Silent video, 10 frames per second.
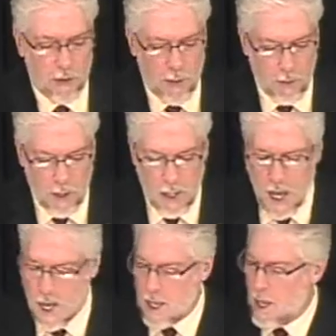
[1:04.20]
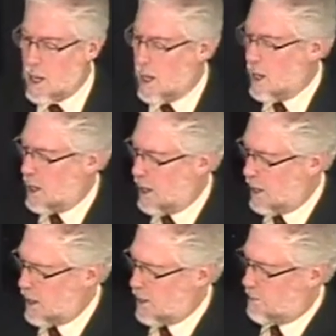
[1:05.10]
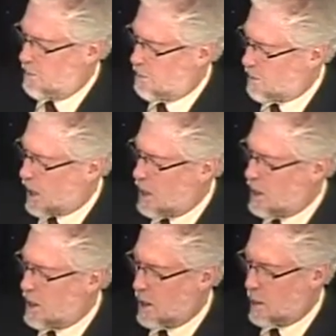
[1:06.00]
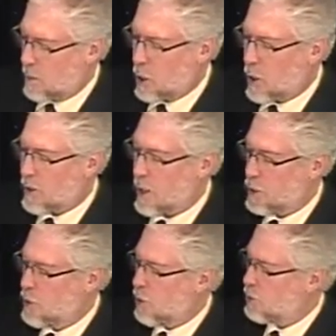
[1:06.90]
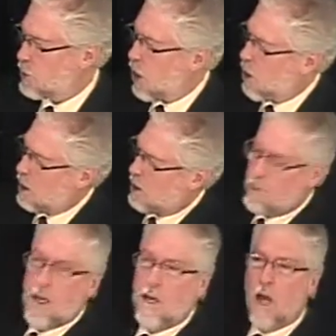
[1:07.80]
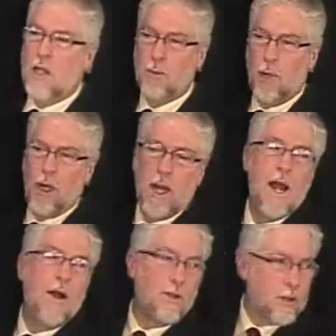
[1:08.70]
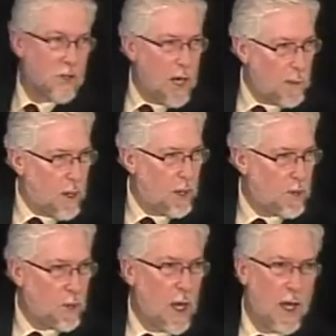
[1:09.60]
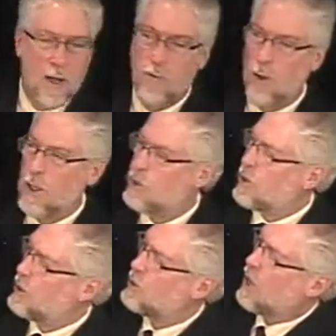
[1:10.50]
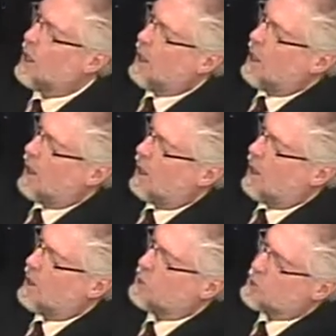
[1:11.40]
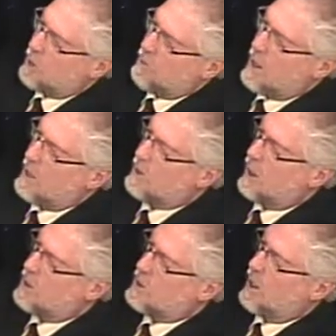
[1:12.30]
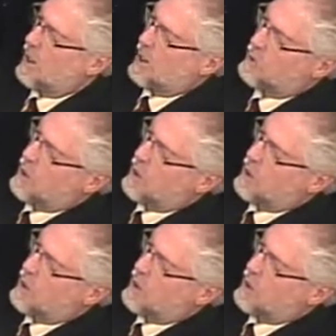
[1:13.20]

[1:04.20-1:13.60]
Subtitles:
simply a book that shows all of the gospel accounts side by side. For instance, here's an event that is